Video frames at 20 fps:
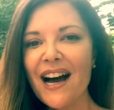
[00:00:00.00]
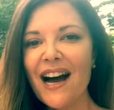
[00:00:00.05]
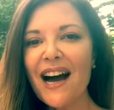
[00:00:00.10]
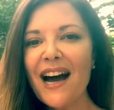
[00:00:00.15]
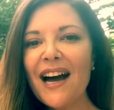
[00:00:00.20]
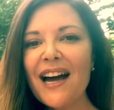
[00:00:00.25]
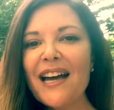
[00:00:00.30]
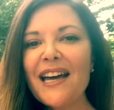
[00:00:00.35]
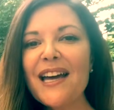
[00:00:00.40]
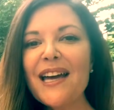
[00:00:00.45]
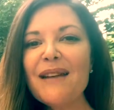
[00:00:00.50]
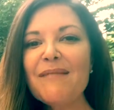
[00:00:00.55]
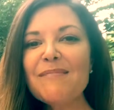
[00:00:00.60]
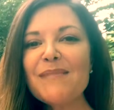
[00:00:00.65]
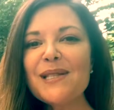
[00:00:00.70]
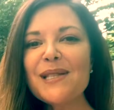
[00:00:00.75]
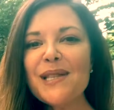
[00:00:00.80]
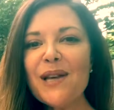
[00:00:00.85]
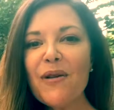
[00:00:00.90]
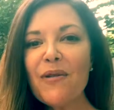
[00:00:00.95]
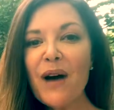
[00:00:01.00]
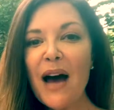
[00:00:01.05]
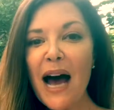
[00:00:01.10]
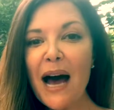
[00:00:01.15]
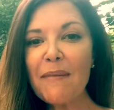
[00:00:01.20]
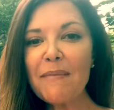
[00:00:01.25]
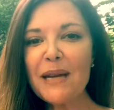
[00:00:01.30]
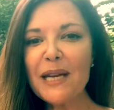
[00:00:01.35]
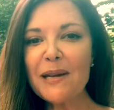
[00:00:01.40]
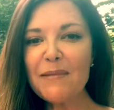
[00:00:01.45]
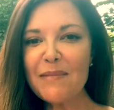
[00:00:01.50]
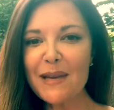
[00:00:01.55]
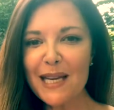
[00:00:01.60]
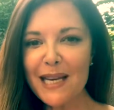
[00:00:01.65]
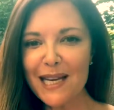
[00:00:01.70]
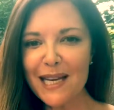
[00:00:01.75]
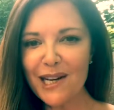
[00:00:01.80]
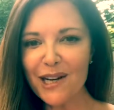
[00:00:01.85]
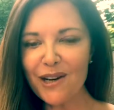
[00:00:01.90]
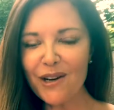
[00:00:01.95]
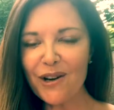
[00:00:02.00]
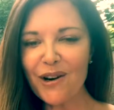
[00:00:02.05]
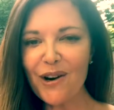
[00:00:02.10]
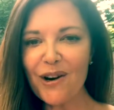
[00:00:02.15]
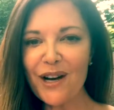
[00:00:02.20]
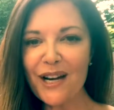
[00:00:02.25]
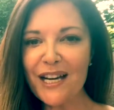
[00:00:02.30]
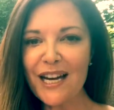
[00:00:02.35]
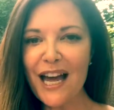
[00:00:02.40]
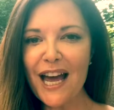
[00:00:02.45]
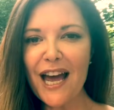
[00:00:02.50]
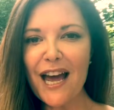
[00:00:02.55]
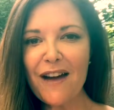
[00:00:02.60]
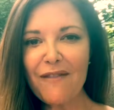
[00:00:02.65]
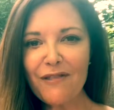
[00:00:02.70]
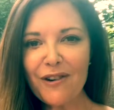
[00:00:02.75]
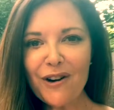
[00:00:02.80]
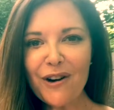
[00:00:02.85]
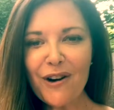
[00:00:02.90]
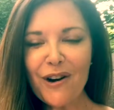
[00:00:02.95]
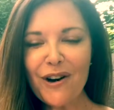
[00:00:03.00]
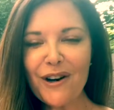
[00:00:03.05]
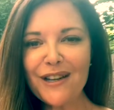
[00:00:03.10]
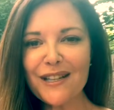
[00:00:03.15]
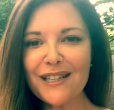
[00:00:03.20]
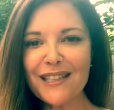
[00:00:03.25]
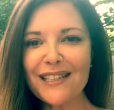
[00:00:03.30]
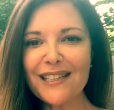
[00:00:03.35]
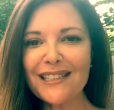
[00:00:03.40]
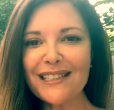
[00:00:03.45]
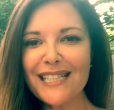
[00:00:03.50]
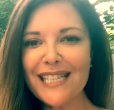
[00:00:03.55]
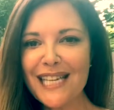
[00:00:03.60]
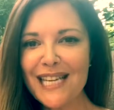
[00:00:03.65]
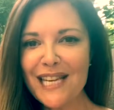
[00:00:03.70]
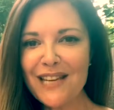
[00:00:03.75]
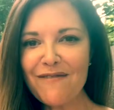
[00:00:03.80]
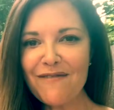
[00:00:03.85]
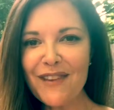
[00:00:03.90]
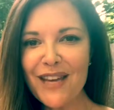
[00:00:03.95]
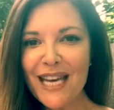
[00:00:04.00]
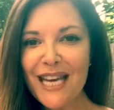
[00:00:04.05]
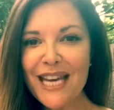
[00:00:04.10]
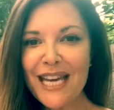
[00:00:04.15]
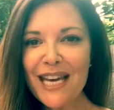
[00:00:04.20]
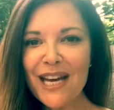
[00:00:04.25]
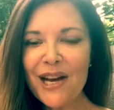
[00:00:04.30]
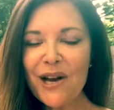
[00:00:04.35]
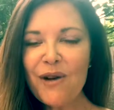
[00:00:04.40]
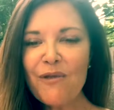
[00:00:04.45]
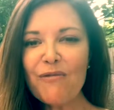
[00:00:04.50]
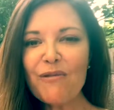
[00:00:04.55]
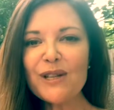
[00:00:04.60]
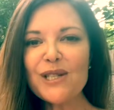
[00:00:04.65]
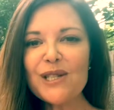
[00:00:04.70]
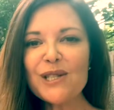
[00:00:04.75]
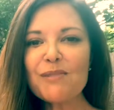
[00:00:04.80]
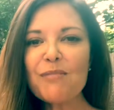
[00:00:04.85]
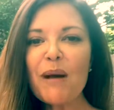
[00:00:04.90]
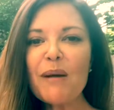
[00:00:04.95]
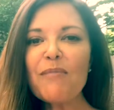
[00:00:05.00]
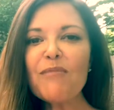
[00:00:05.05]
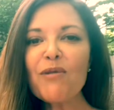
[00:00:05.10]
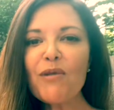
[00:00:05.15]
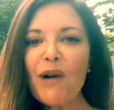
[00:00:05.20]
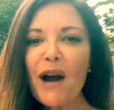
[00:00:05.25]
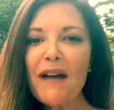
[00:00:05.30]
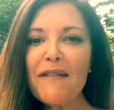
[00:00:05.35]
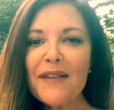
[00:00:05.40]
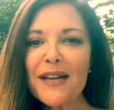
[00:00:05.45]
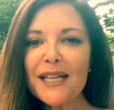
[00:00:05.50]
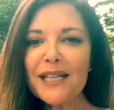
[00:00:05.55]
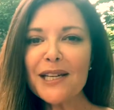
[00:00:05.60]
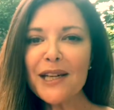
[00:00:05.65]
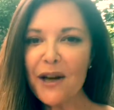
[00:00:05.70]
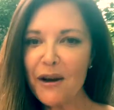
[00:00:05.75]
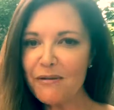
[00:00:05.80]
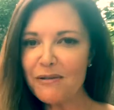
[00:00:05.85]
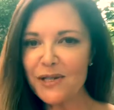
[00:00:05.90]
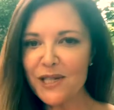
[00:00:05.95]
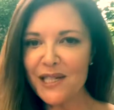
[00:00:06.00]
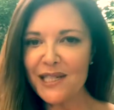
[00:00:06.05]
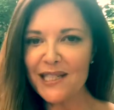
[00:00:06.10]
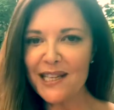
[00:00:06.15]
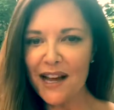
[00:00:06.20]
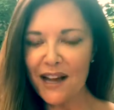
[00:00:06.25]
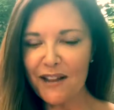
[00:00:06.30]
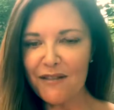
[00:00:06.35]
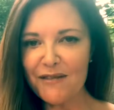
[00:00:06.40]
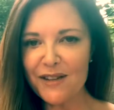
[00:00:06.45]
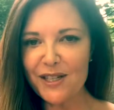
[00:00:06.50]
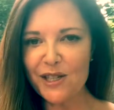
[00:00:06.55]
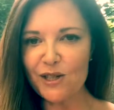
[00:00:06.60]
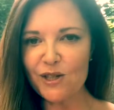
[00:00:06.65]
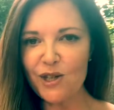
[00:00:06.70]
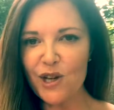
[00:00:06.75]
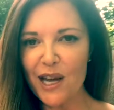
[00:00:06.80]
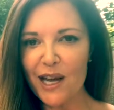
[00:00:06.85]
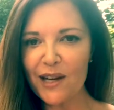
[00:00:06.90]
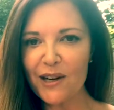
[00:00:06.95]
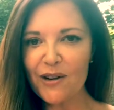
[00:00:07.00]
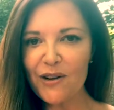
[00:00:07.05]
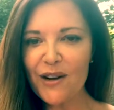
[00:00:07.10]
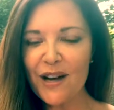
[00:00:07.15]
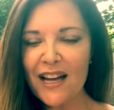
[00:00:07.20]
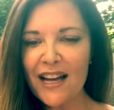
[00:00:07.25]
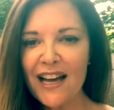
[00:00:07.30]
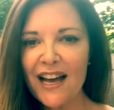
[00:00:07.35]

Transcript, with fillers: I am so happy to be here on Everheart T V, which is my private coaching television channel.